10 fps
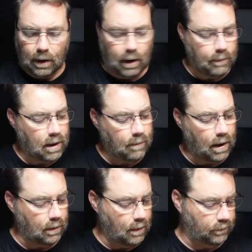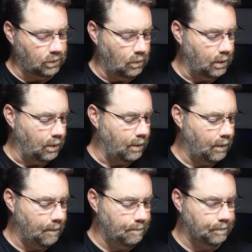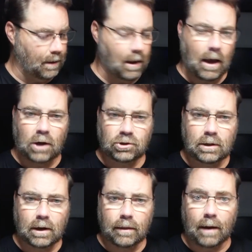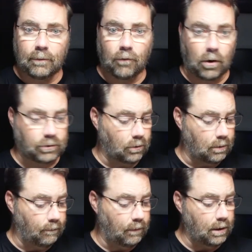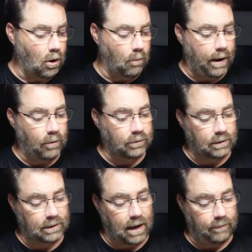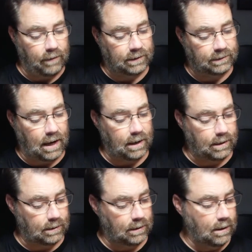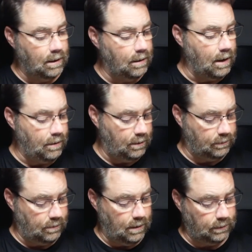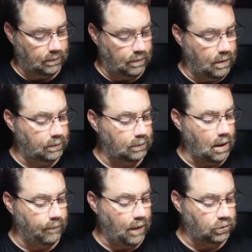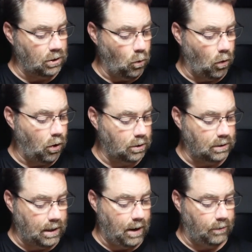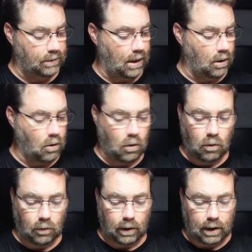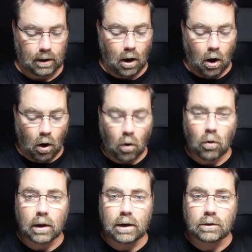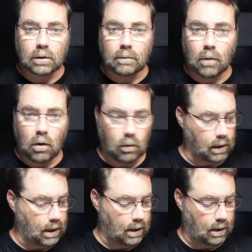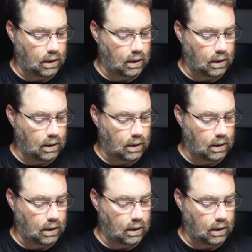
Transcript: Let me get my clothes on here. I should have done that before I started the video, but I was just kind of excited that this stuff actually worked, and I was like, holy tamale.